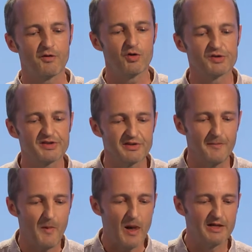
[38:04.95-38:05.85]
Now, of course,
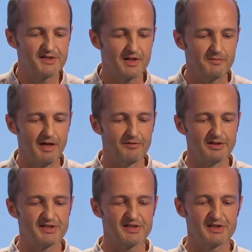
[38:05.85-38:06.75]
in some
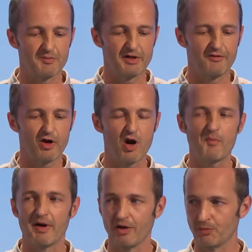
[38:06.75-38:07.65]
level, this is a bit of a
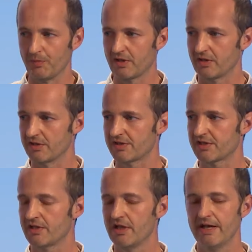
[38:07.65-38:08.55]
cop-out
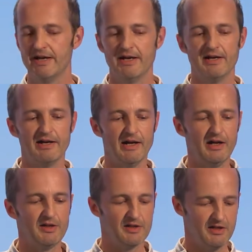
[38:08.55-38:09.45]
because,
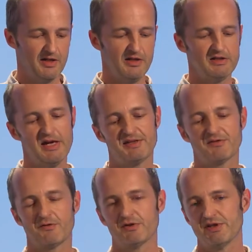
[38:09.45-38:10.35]
uh,
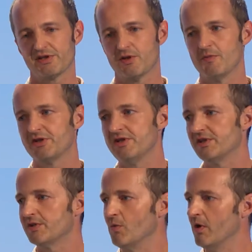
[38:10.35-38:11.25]
yes, of course, it's so much
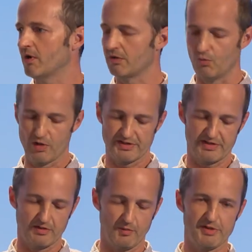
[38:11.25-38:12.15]
easier to work on one
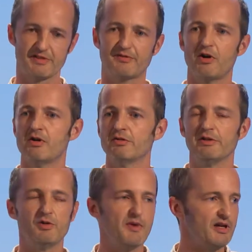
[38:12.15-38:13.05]
single piece of code
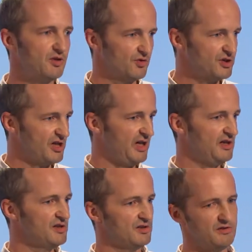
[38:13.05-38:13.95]
and you make your
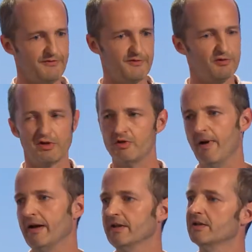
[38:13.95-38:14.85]
change and you feel good
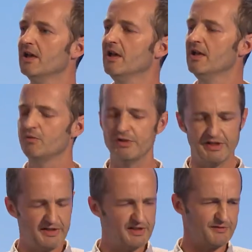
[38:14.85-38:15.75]
about it. We
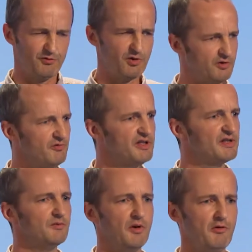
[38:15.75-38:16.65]
did this for a good
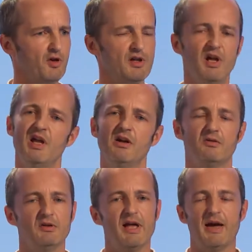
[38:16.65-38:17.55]
reason. We're all,
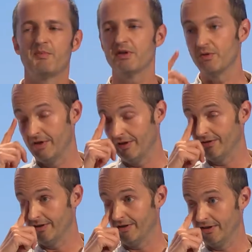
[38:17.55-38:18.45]
all happy within
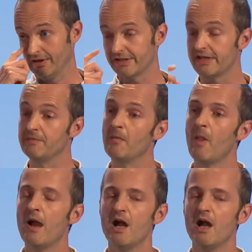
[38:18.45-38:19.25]
our, in our little team.